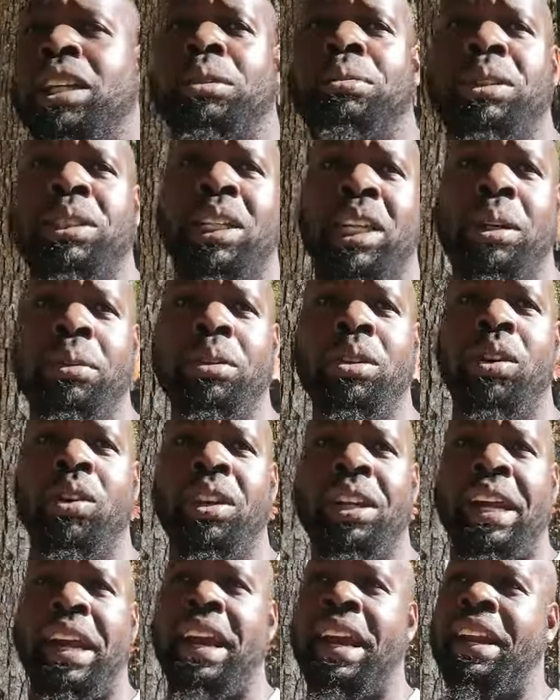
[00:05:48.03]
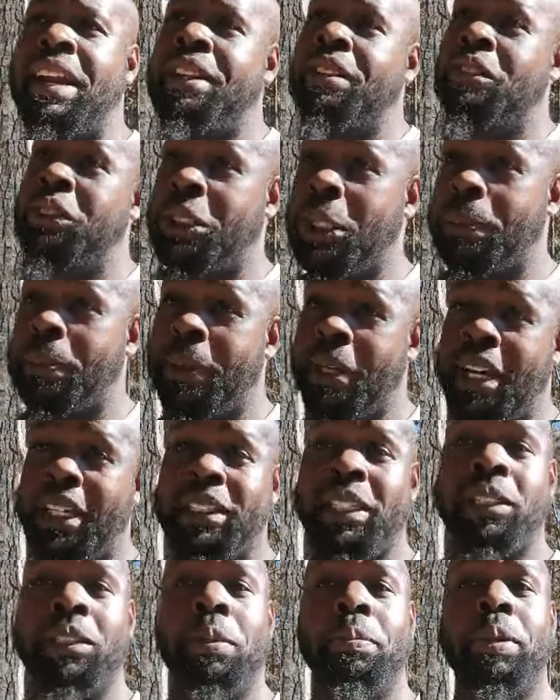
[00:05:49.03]
them to keep going ahead and their GPS
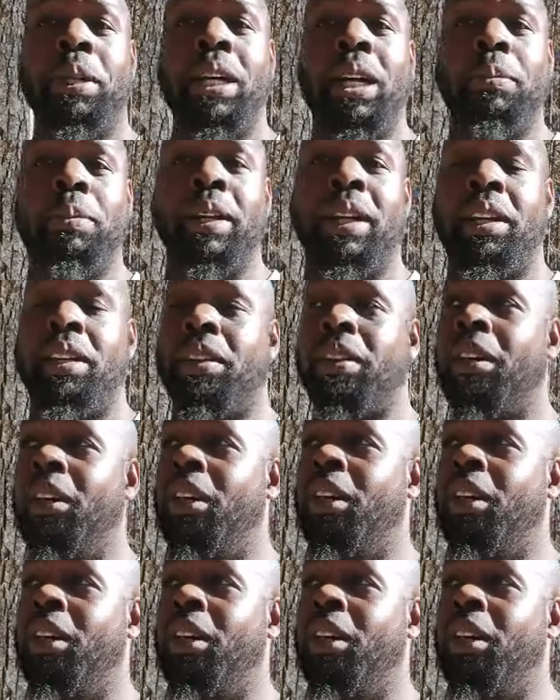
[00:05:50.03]
hasn't been updated.